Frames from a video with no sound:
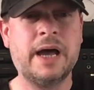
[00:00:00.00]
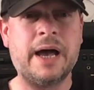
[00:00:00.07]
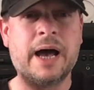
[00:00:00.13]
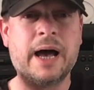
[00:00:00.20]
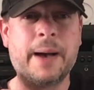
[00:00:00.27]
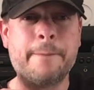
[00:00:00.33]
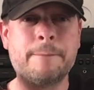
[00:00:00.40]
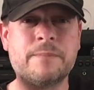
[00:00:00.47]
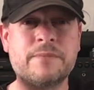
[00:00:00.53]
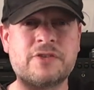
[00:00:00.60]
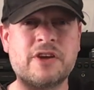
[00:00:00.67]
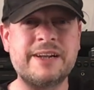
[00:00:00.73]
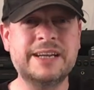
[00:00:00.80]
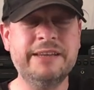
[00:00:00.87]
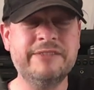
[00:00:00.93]
So
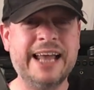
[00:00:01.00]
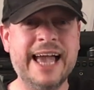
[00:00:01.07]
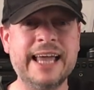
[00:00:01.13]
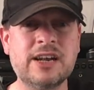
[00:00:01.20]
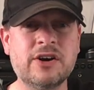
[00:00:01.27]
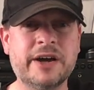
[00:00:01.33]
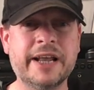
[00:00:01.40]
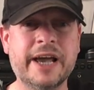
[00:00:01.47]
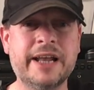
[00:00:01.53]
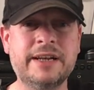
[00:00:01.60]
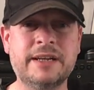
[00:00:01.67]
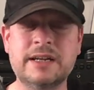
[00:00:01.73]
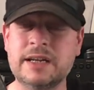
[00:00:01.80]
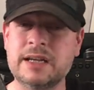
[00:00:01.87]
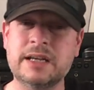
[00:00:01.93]
they didn't even headline it, and
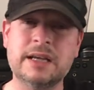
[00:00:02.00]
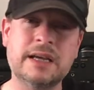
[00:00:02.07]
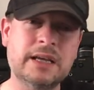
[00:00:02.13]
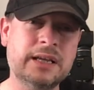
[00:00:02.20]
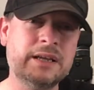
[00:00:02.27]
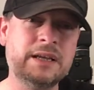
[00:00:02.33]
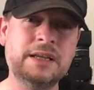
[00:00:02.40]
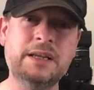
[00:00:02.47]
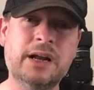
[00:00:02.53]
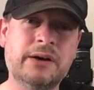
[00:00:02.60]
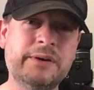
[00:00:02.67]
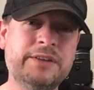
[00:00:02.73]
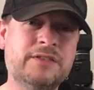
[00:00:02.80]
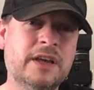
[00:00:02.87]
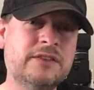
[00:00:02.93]

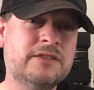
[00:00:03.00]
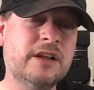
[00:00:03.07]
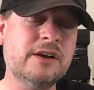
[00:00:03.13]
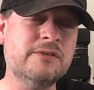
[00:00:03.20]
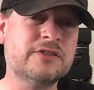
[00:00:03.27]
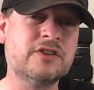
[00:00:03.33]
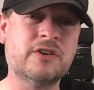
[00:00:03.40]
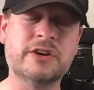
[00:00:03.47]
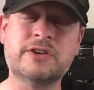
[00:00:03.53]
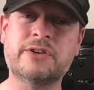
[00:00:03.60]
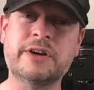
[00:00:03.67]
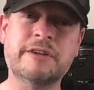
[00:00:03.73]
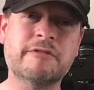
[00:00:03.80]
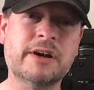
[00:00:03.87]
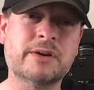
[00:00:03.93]
it's known as an
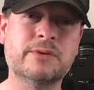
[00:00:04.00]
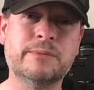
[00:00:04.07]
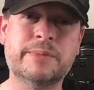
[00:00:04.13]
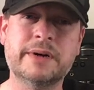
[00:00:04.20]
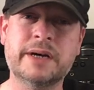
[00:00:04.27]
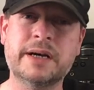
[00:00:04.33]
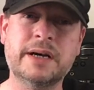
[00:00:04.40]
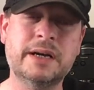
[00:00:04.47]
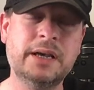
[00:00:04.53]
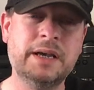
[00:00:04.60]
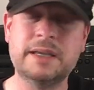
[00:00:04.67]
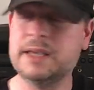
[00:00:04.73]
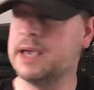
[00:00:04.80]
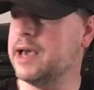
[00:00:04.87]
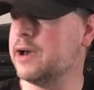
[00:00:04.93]
iconic record, but
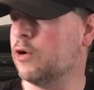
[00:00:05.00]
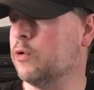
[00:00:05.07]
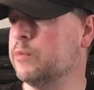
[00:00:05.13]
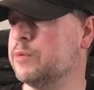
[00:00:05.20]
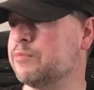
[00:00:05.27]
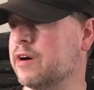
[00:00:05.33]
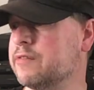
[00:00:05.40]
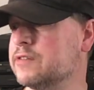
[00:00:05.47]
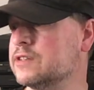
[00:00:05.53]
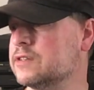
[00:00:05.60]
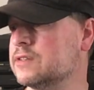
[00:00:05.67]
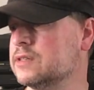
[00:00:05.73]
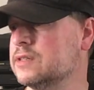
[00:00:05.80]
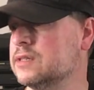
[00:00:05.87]
yeah, Almond Brothers,